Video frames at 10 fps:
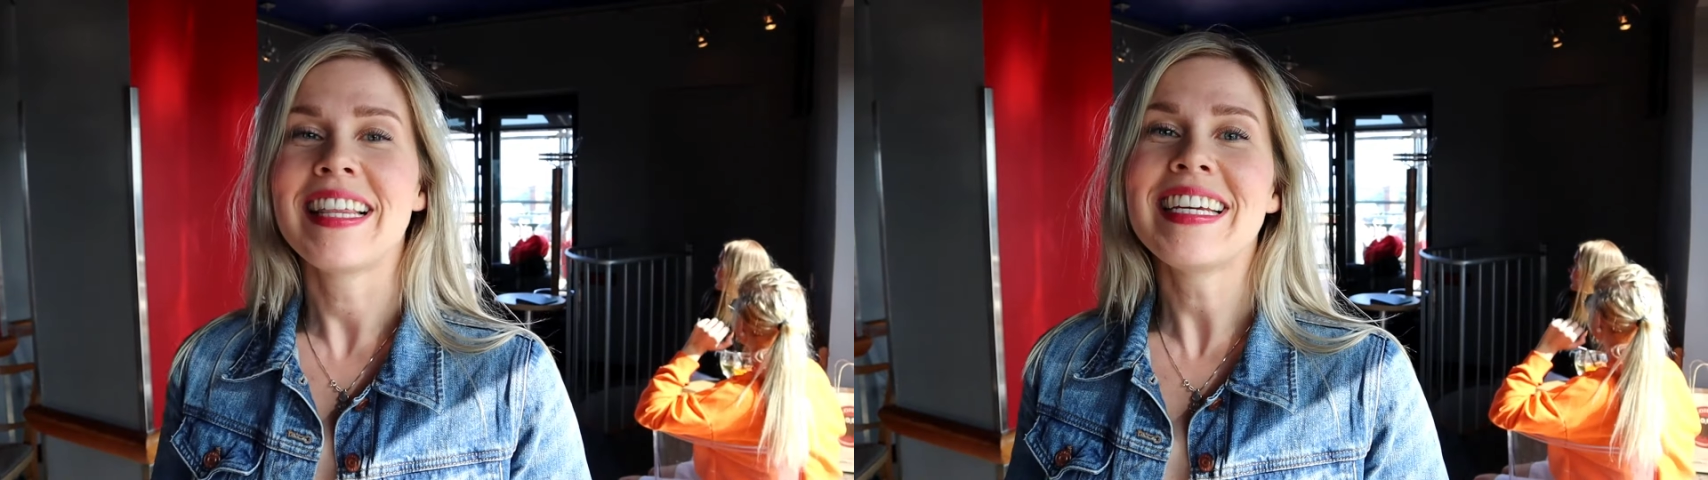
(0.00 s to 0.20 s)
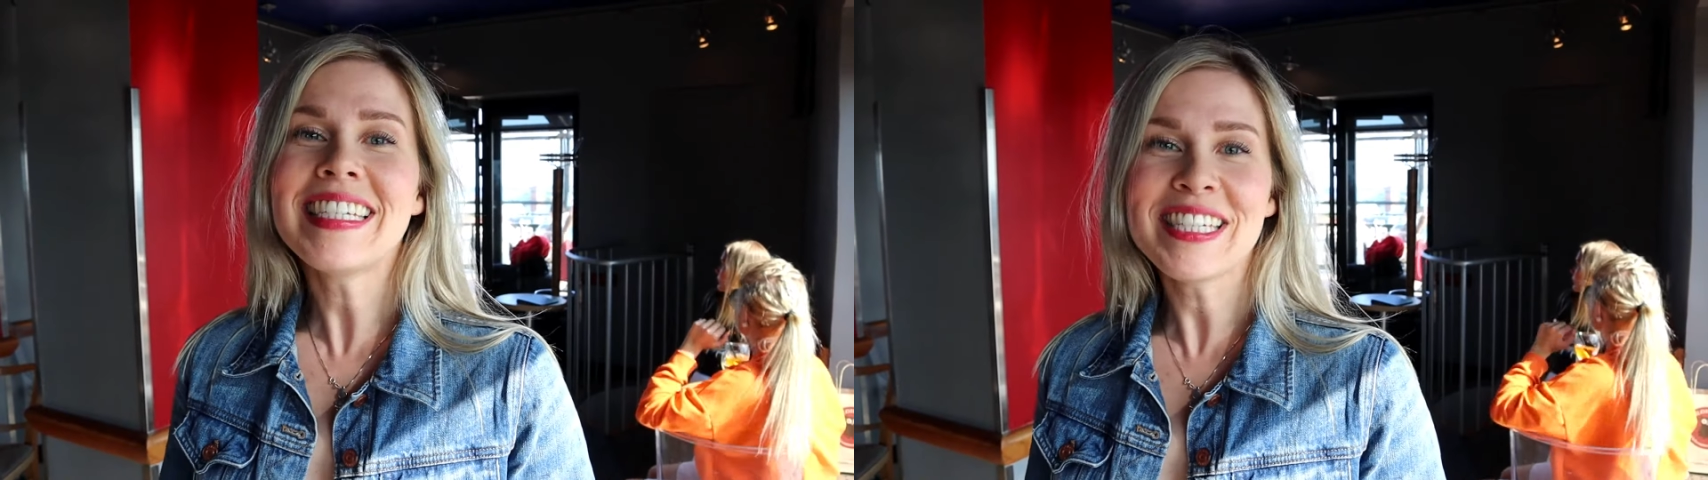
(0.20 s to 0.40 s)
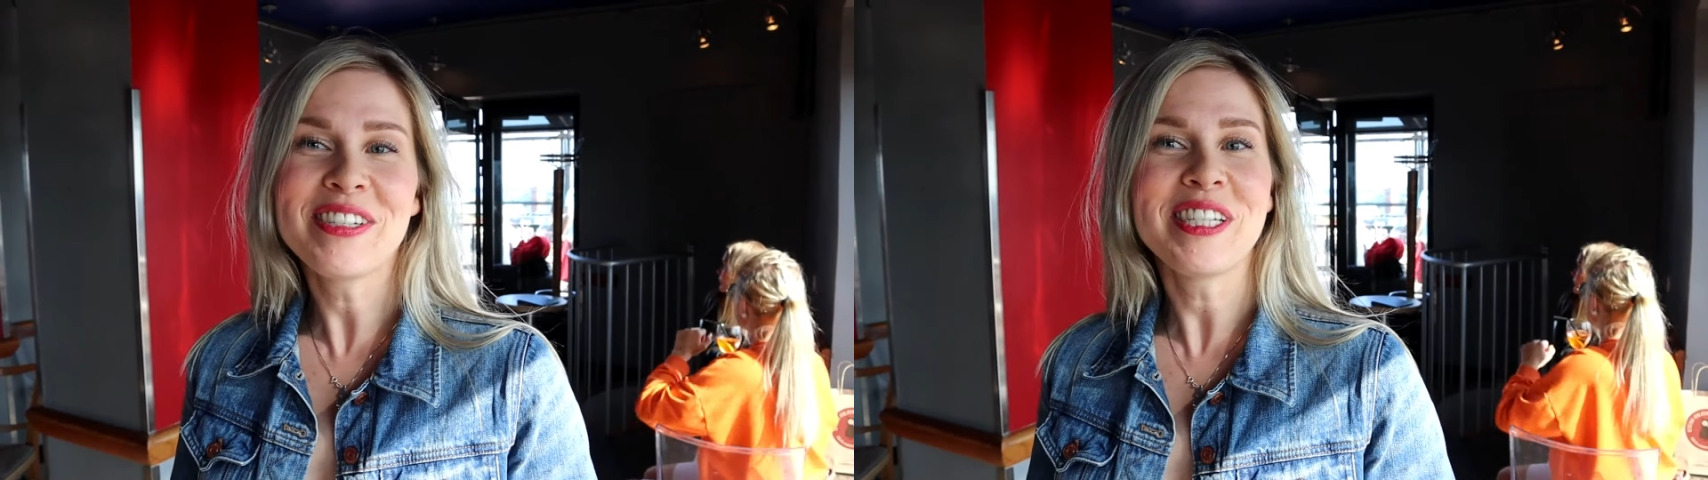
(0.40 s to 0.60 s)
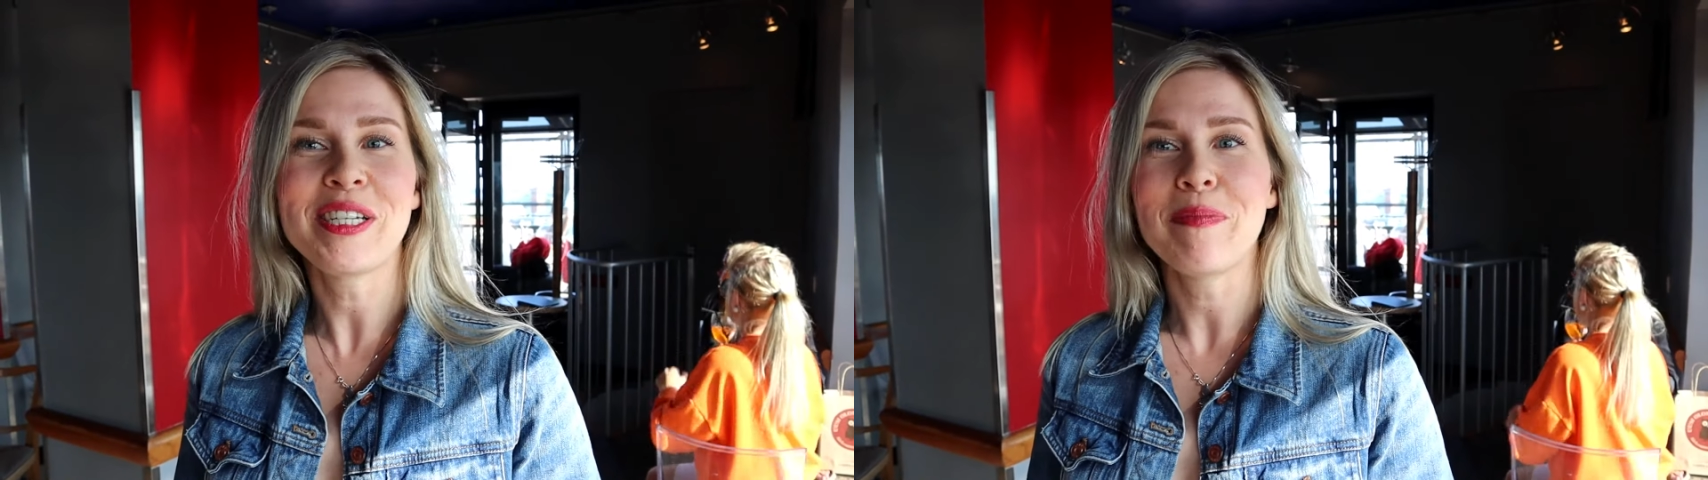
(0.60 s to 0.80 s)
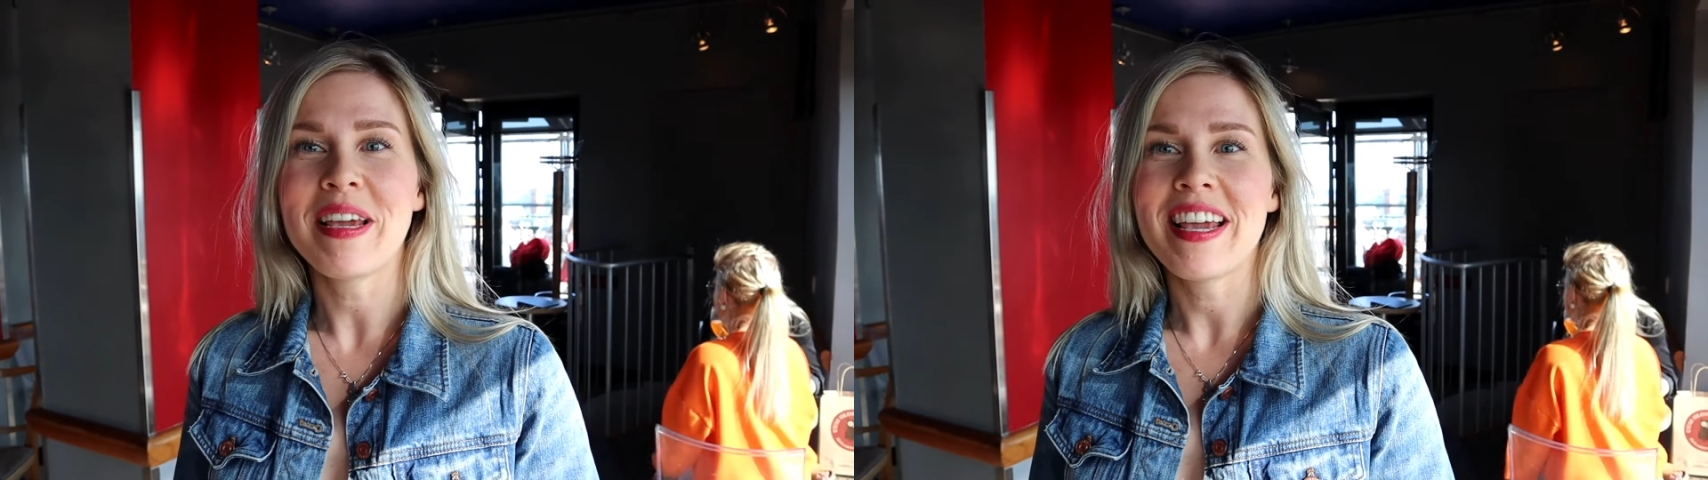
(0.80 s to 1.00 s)
this used
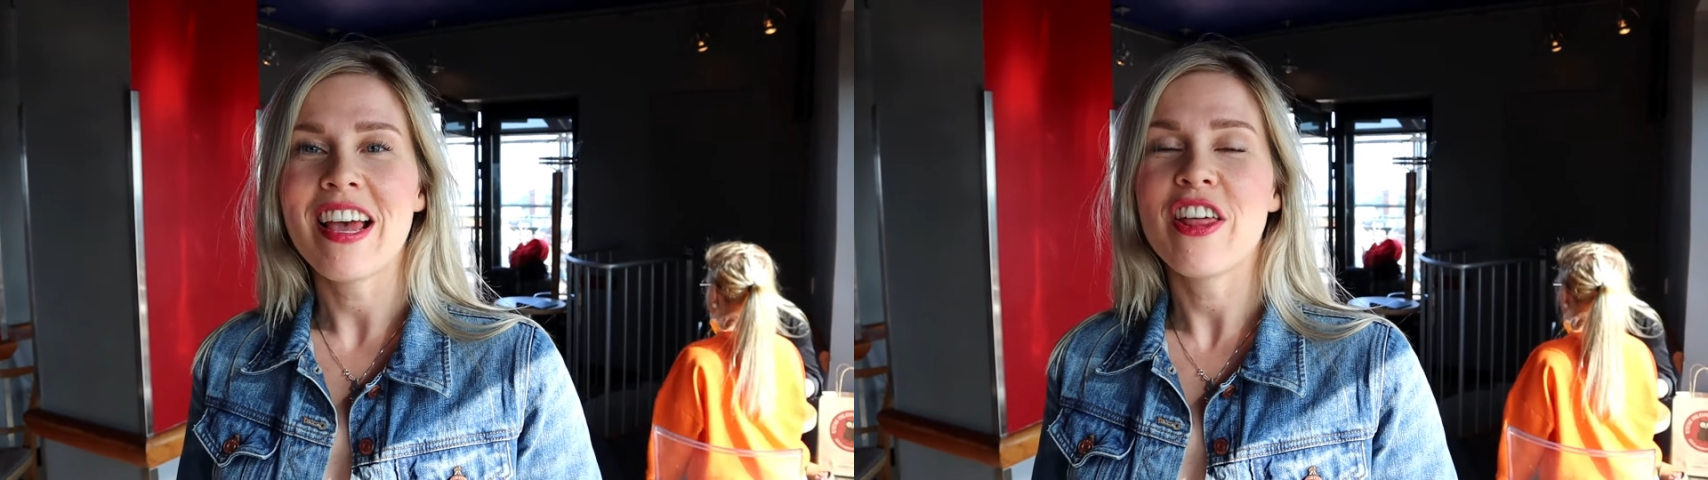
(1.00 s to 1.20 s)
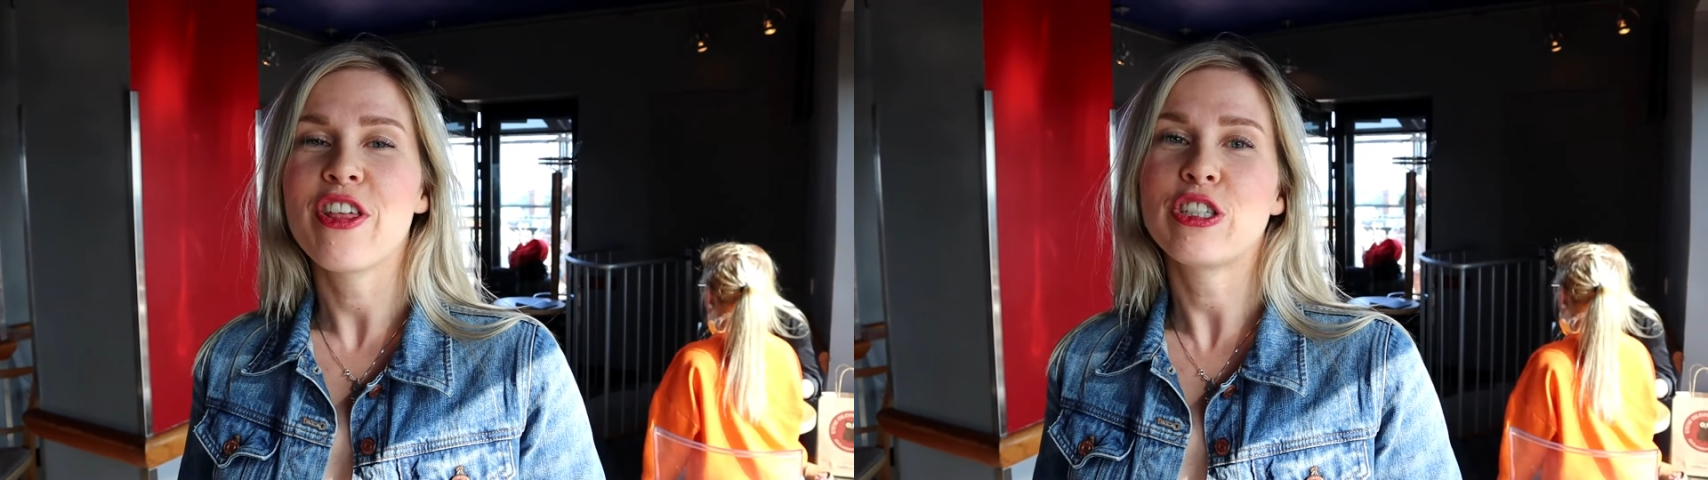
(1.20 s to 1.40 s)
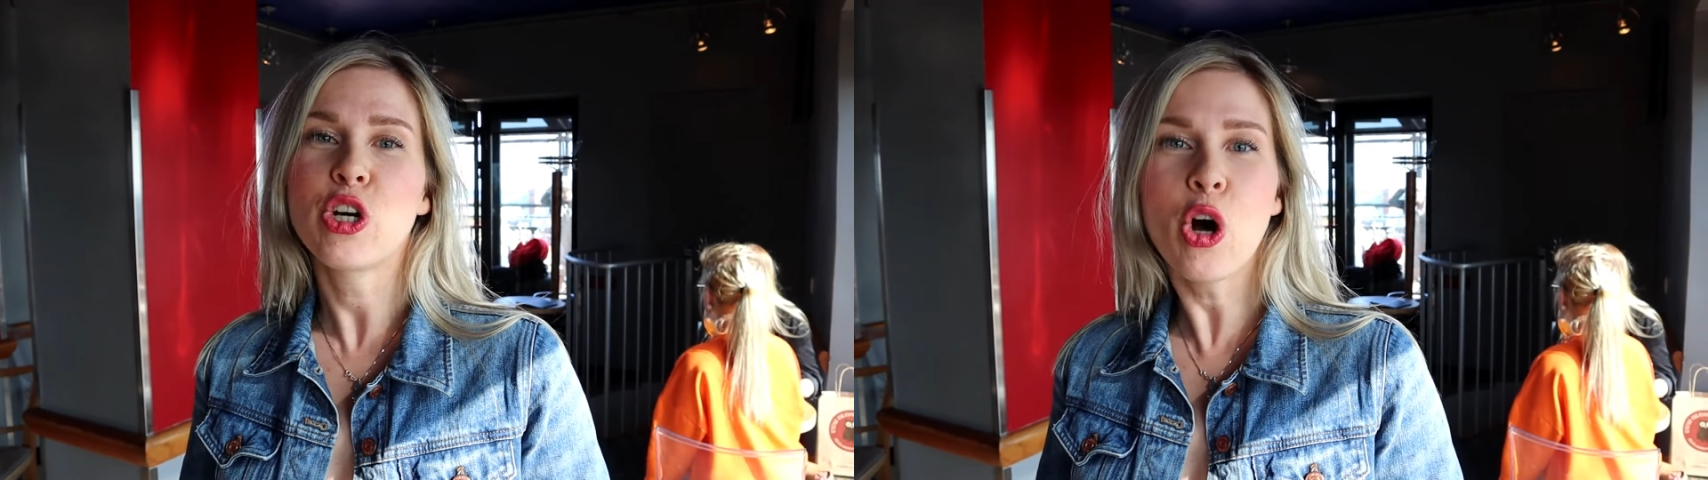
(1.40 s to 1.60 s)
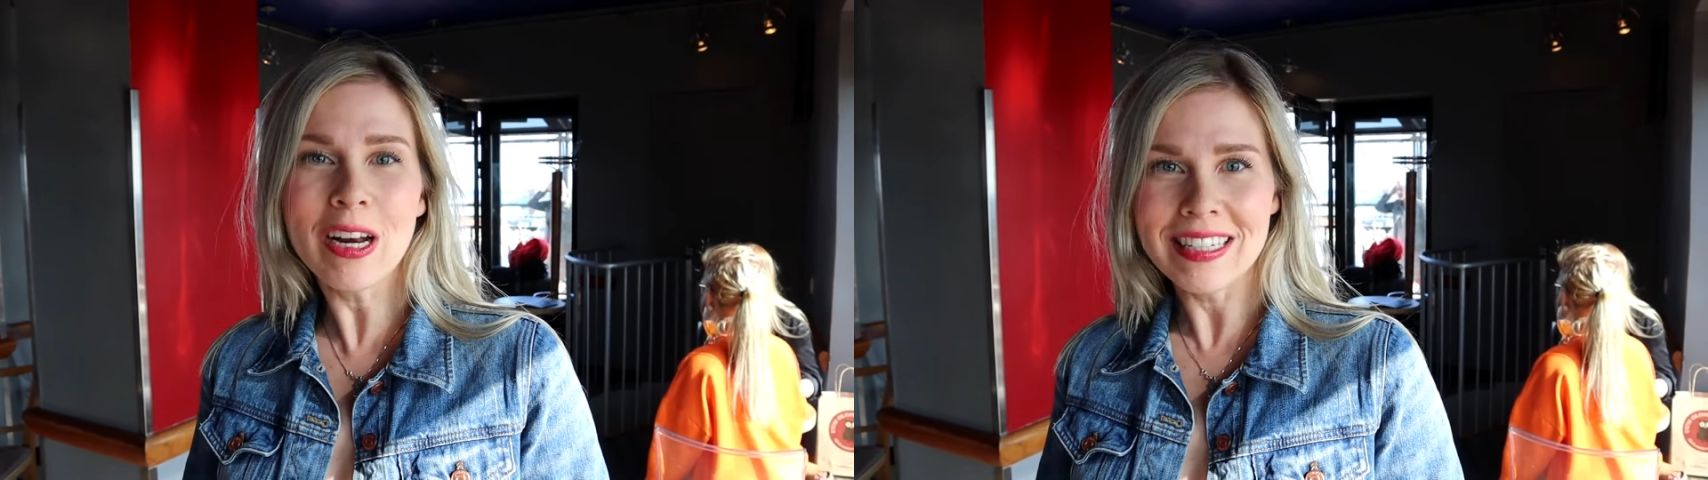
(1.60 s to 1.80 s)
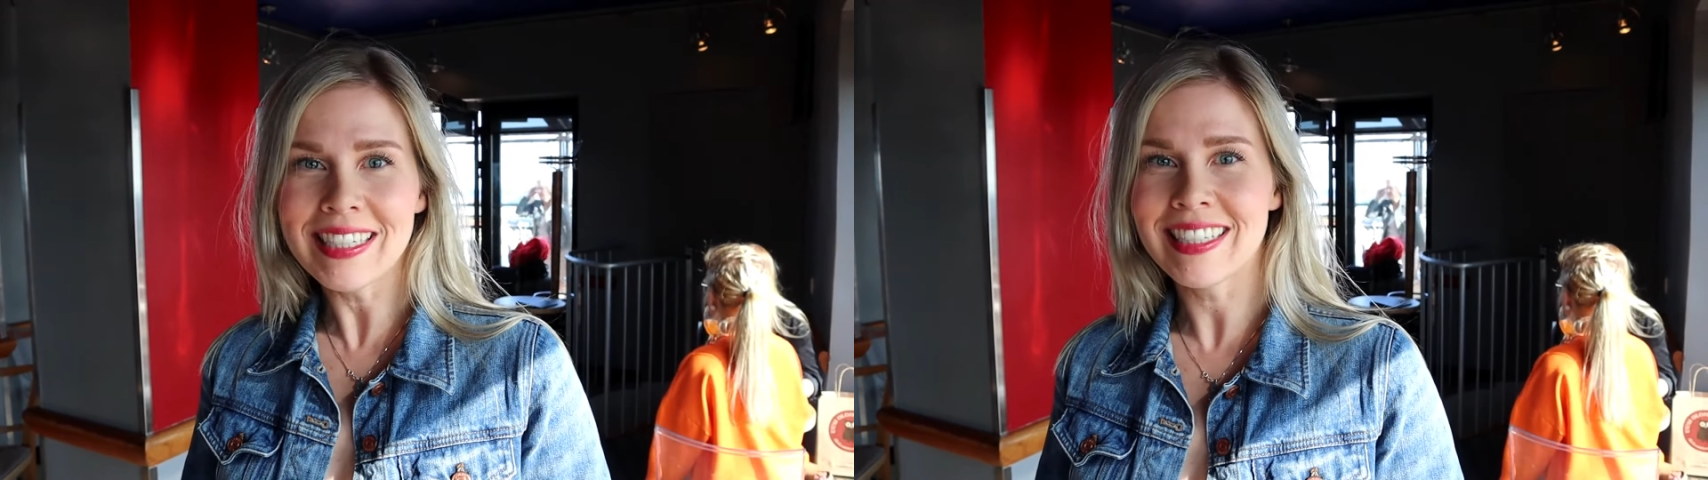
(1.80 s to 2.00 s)
to be the
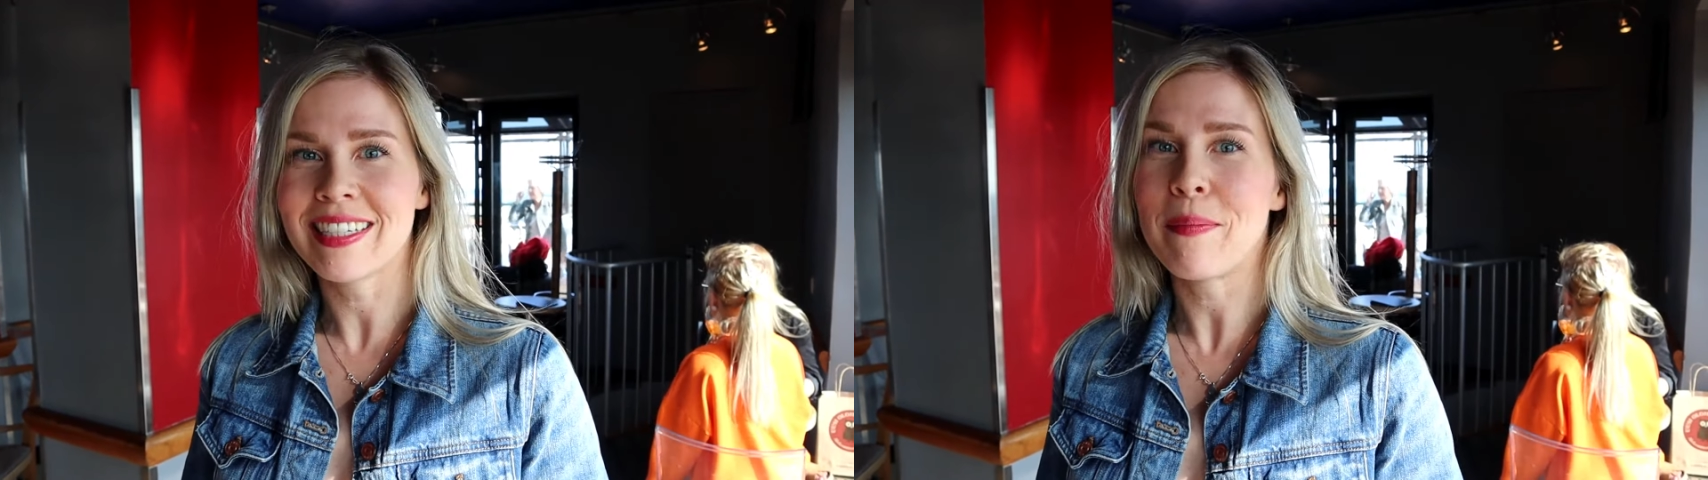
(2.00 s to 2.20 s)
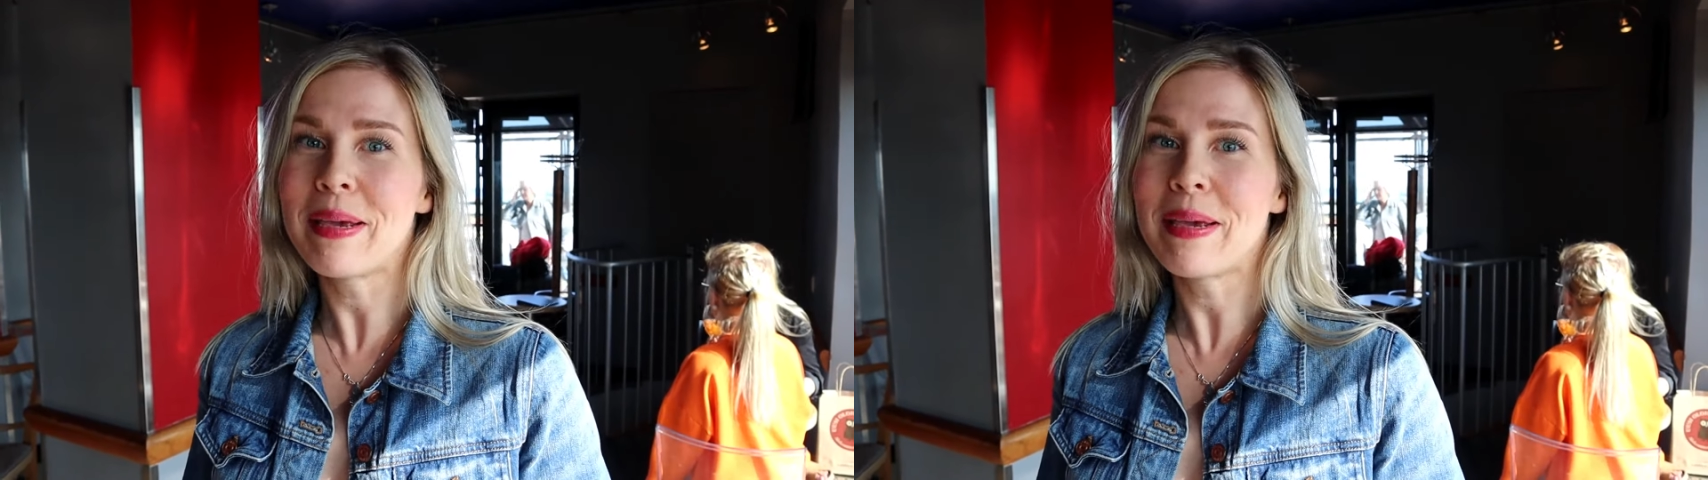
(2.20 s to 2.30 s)
tallest